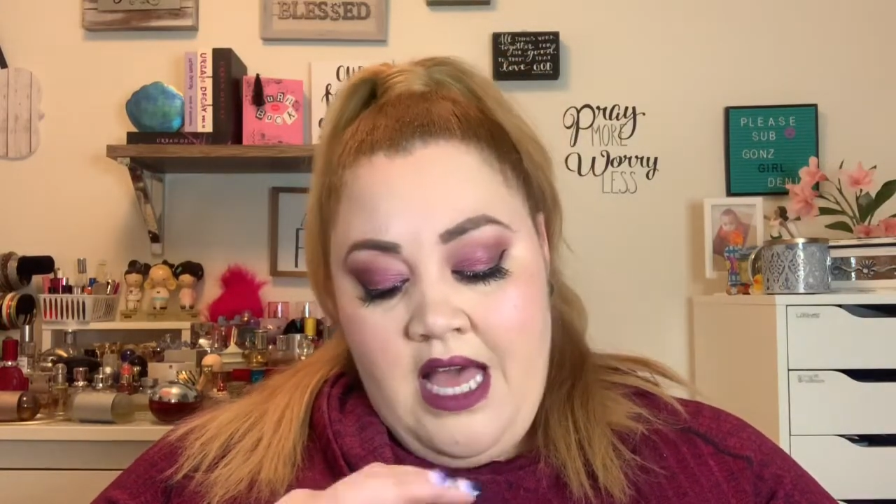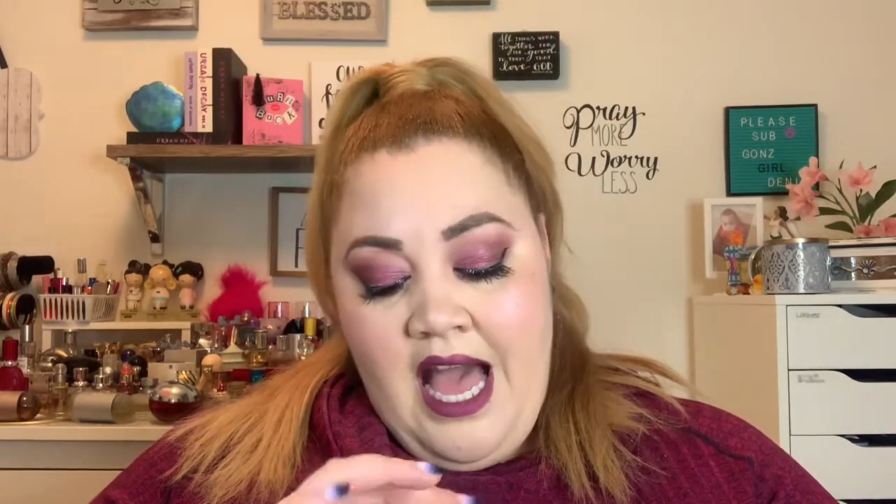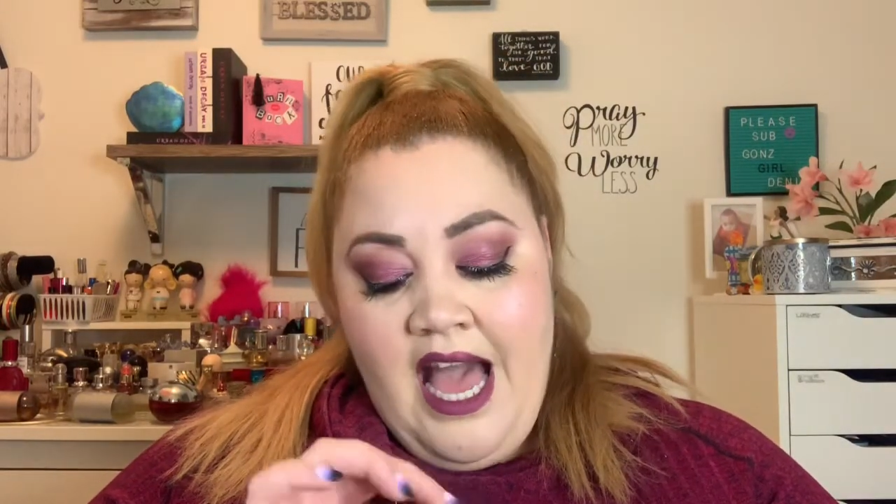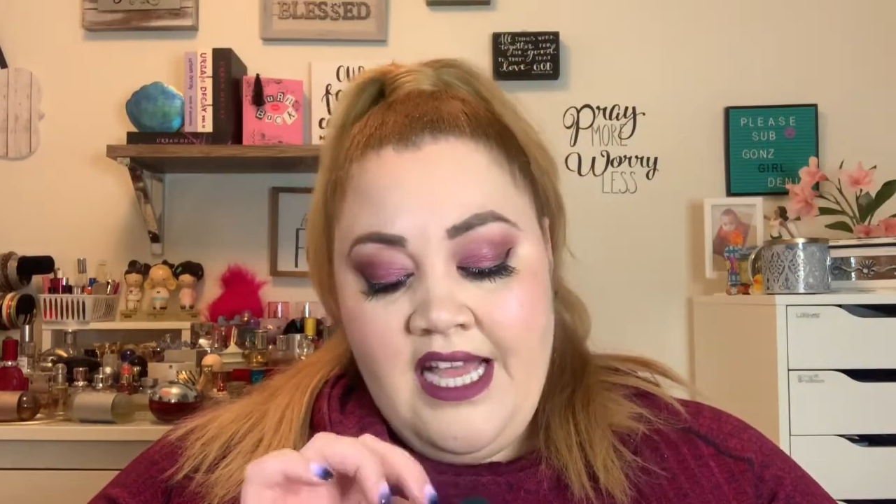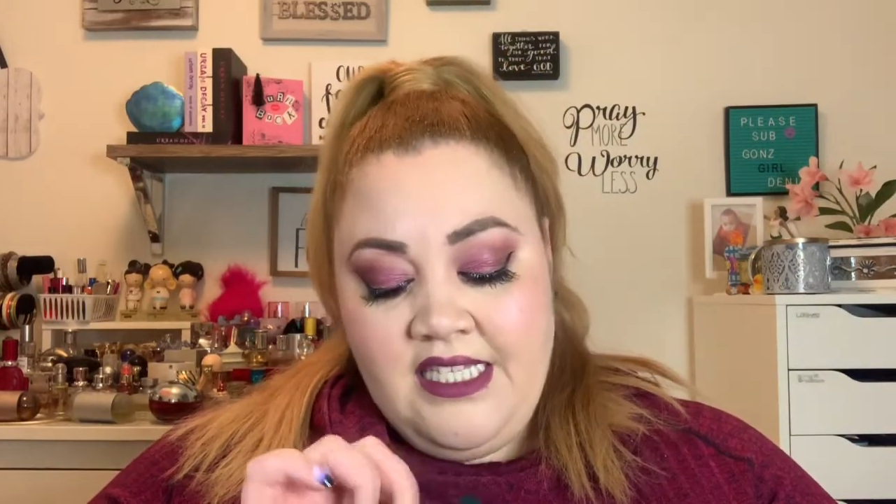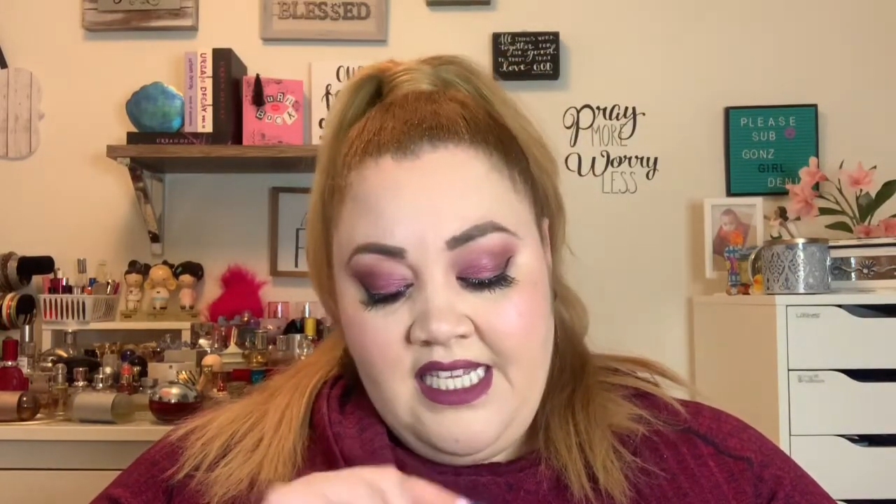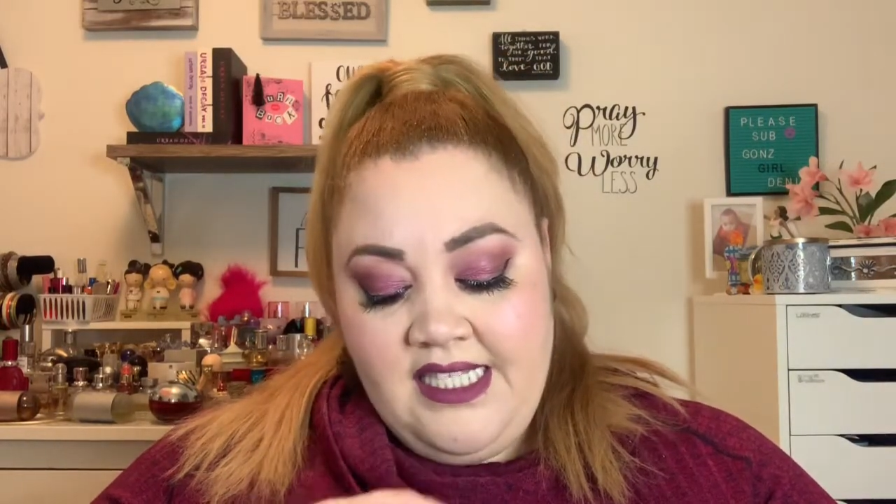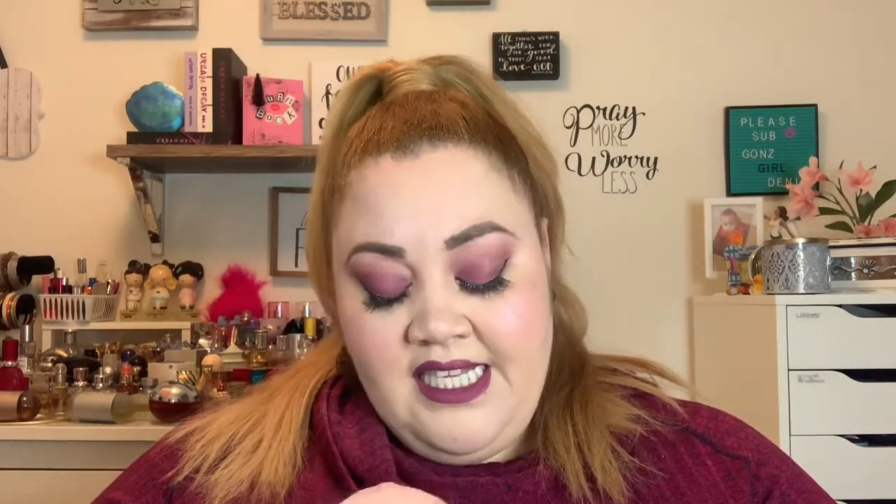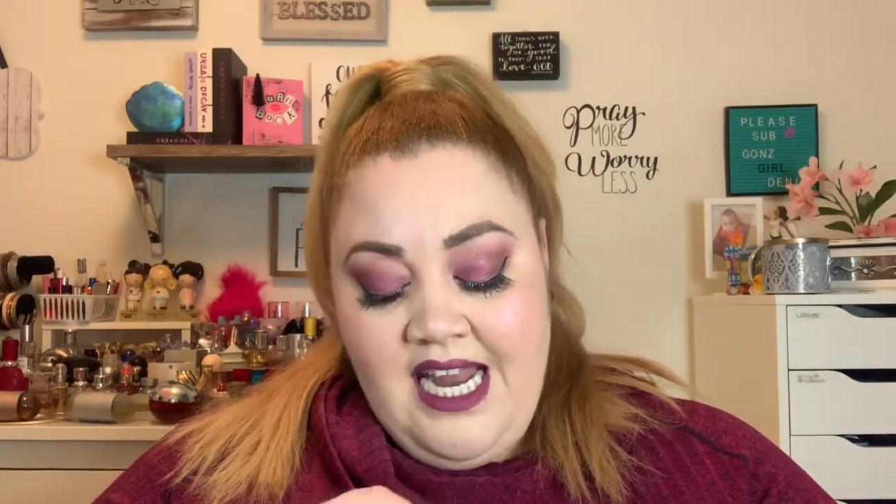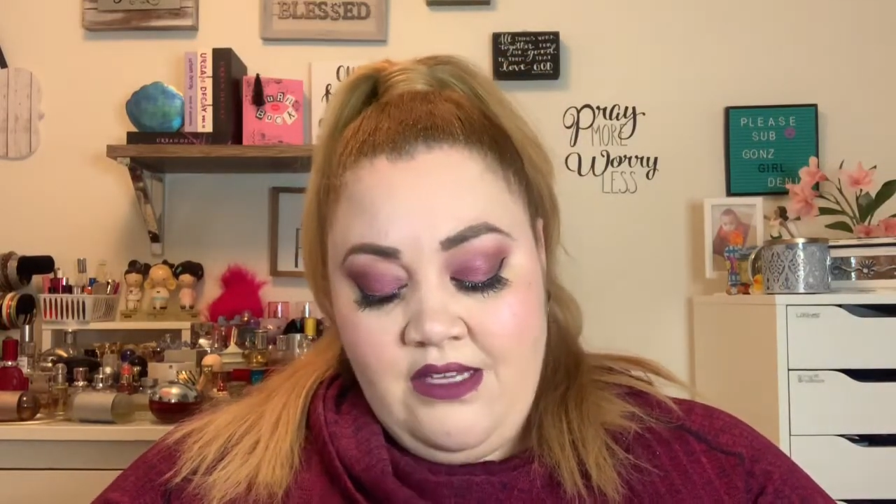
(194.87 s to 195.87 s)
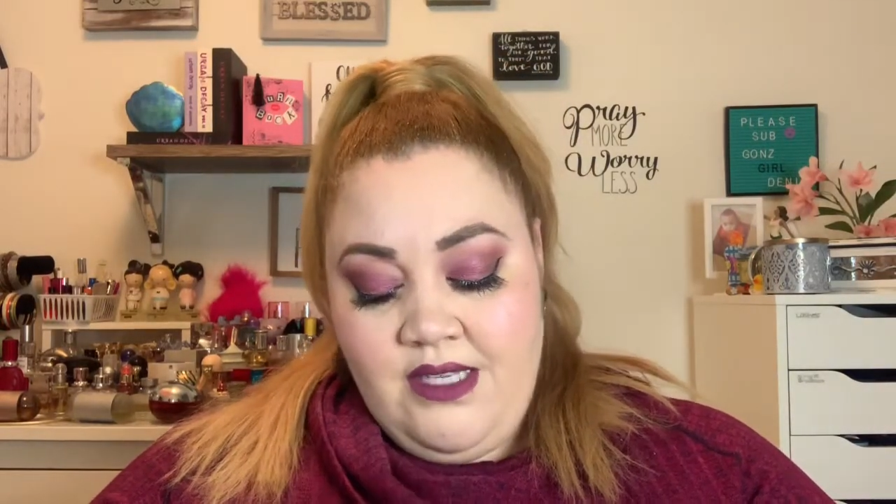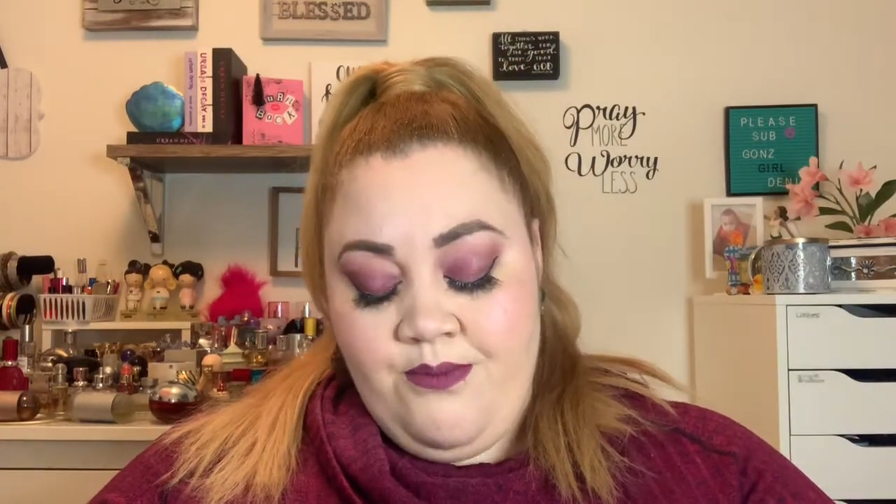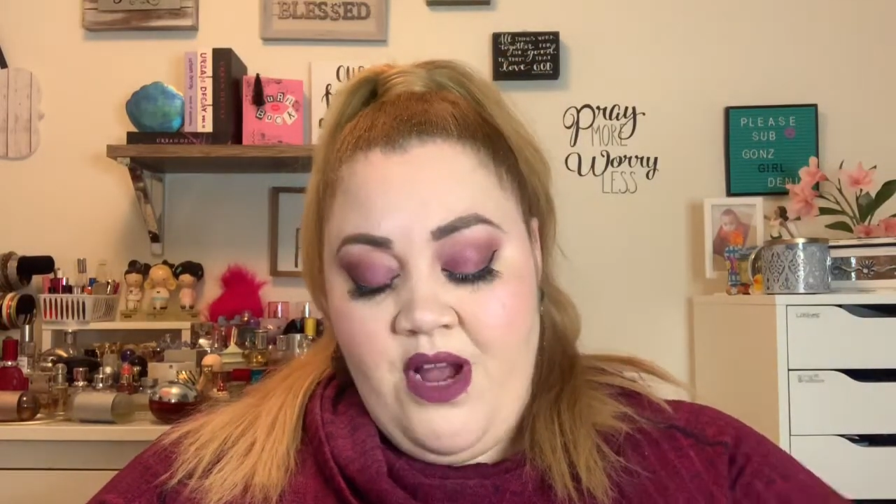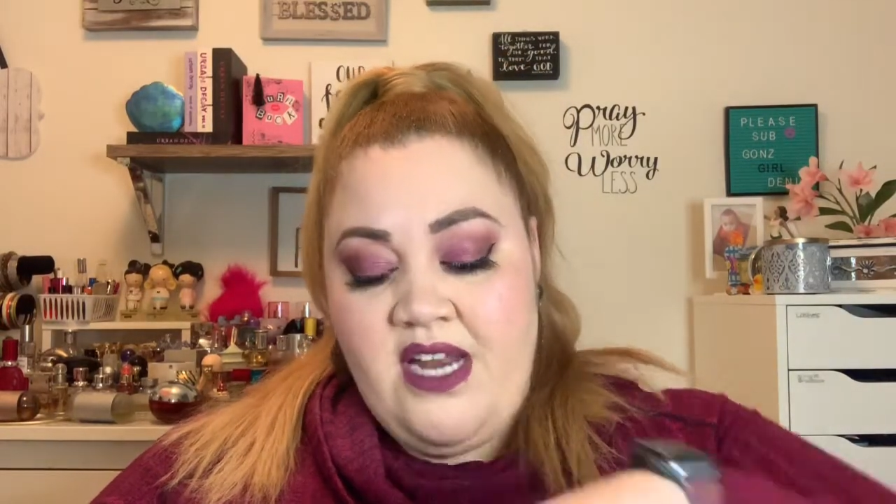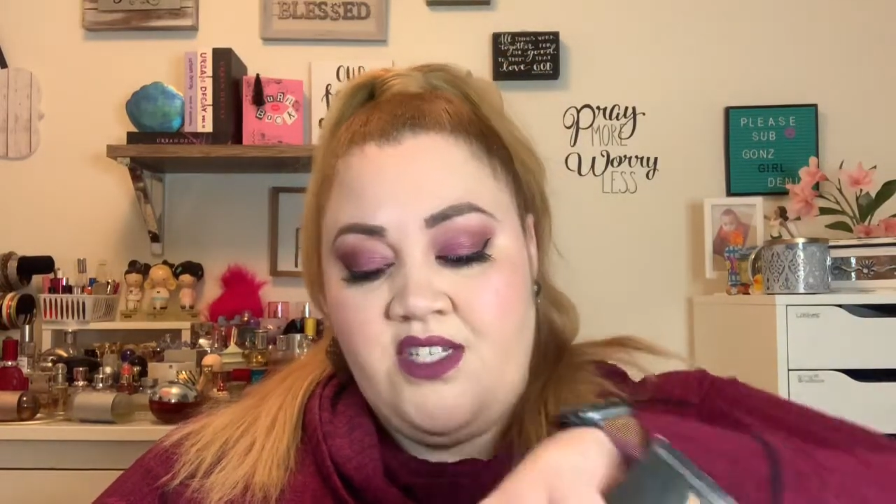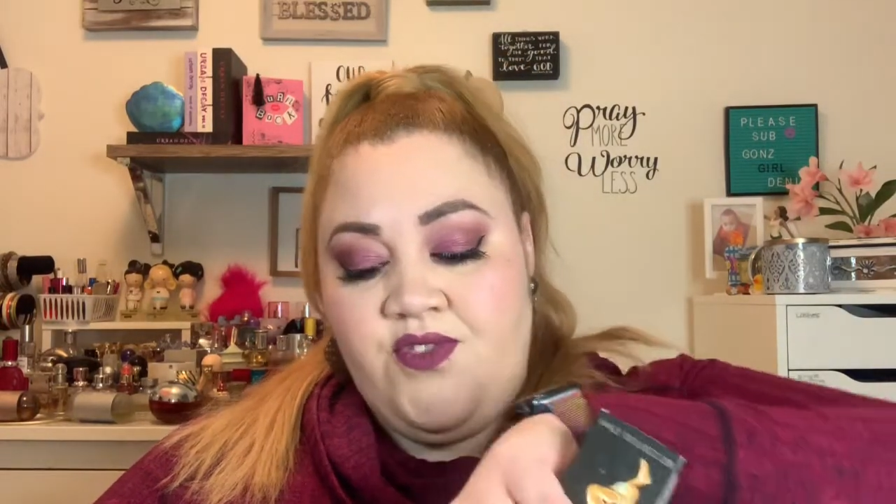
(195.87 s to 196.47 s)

I tested out some products